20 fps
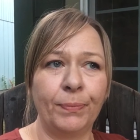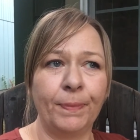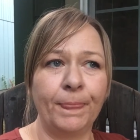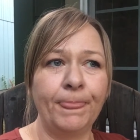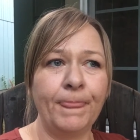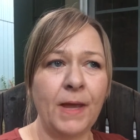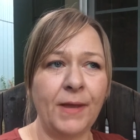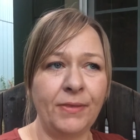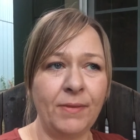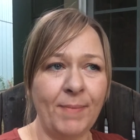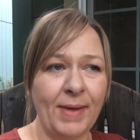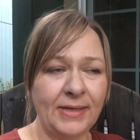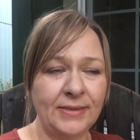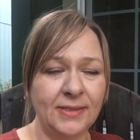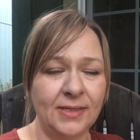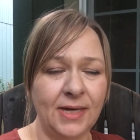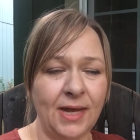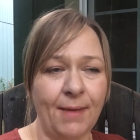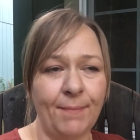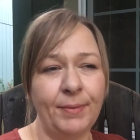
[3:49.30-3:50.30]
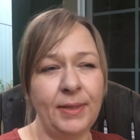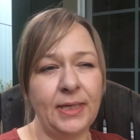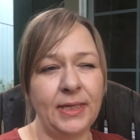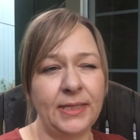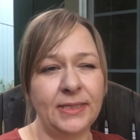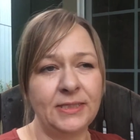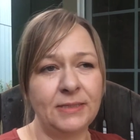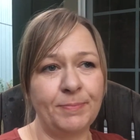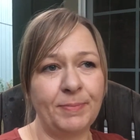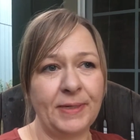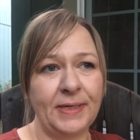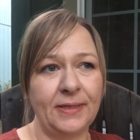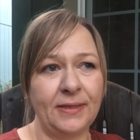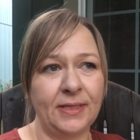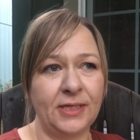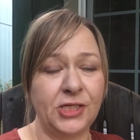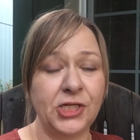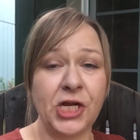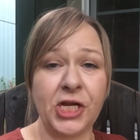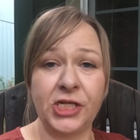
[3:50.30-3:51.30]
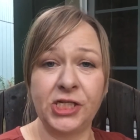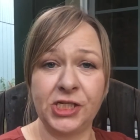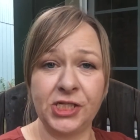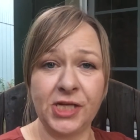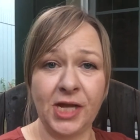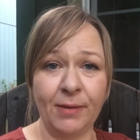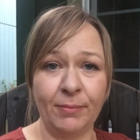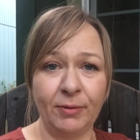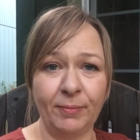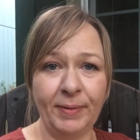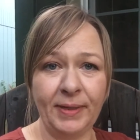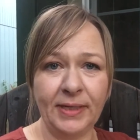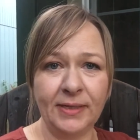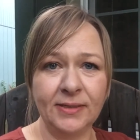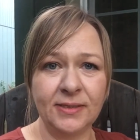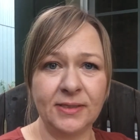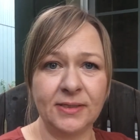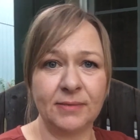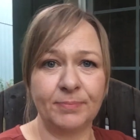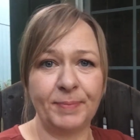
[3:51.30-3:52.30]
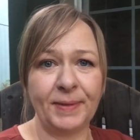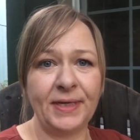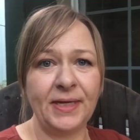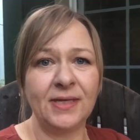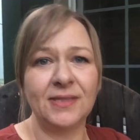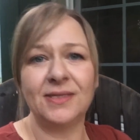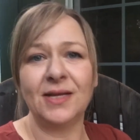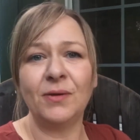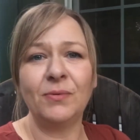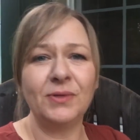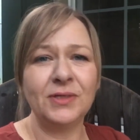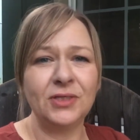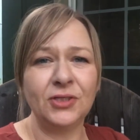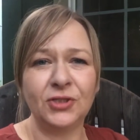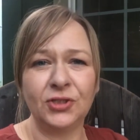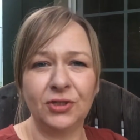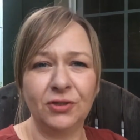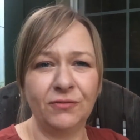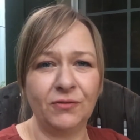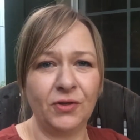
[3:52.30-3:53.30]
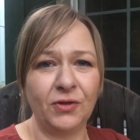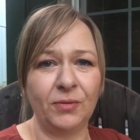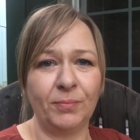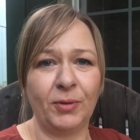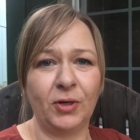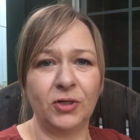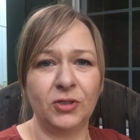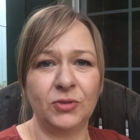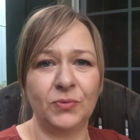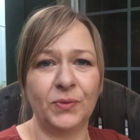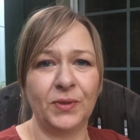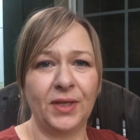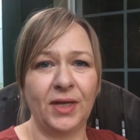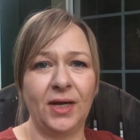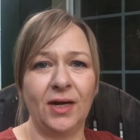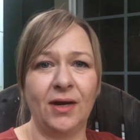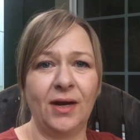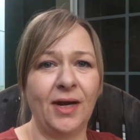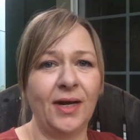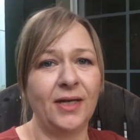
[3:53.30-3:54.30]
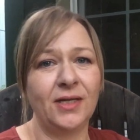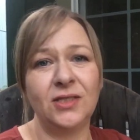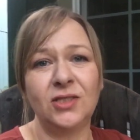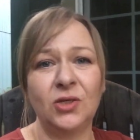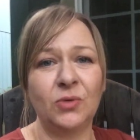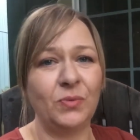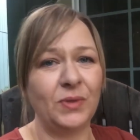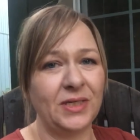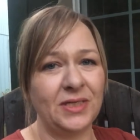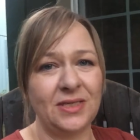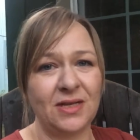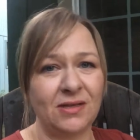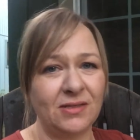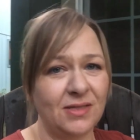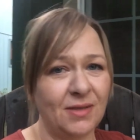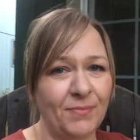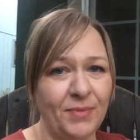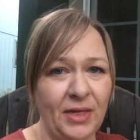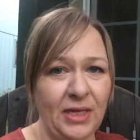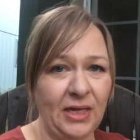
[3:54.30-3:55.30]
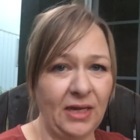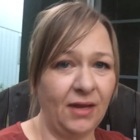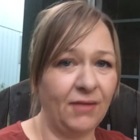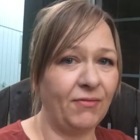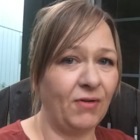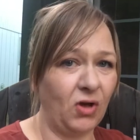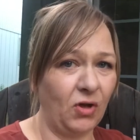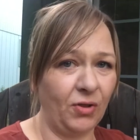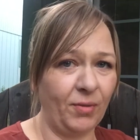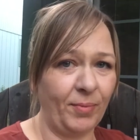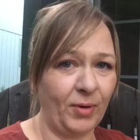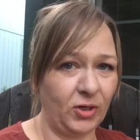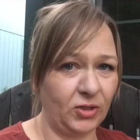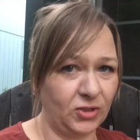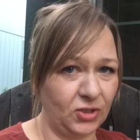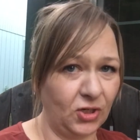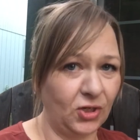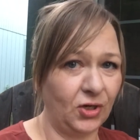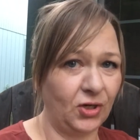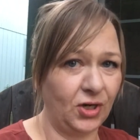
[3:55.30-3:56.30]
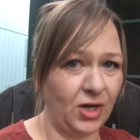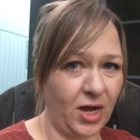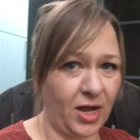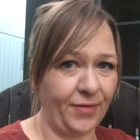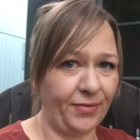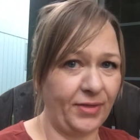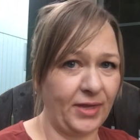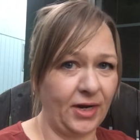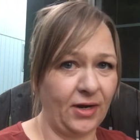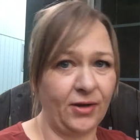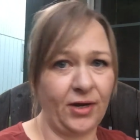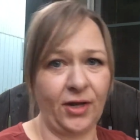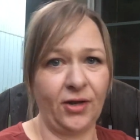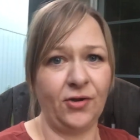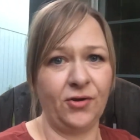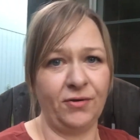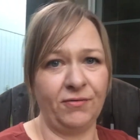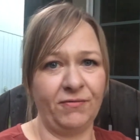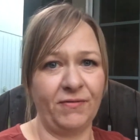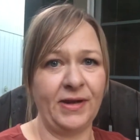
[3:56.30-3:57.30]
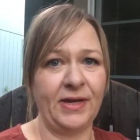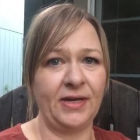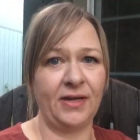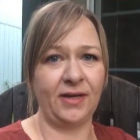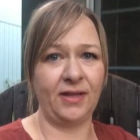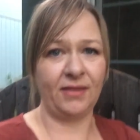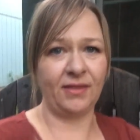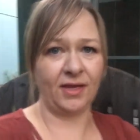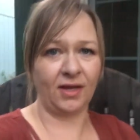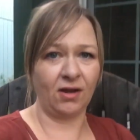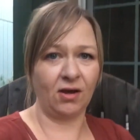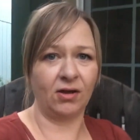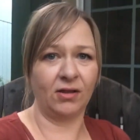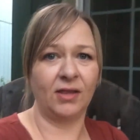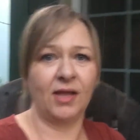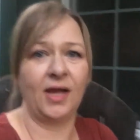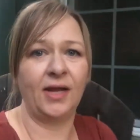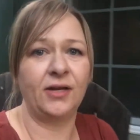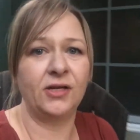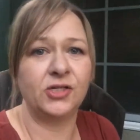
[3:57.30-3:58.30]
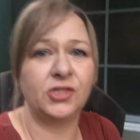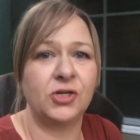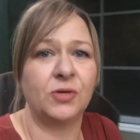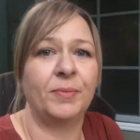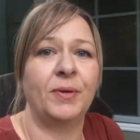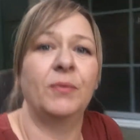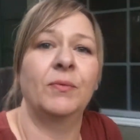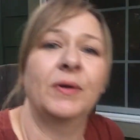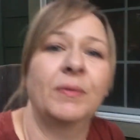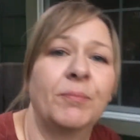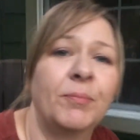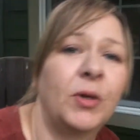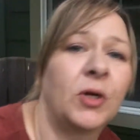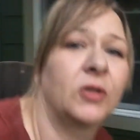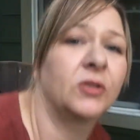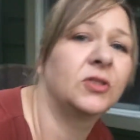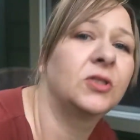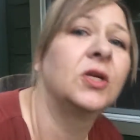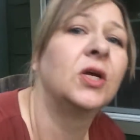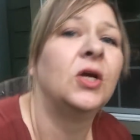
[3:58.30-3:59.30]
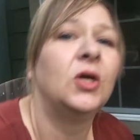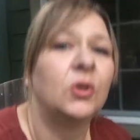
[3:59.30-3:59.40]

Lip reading: not the bassinet piece, but the changing table piece, because I wasn't sure if all the parts were there, and I just don't want to sell something if all the parts are not there, and I couldn't find anything online to show me what parts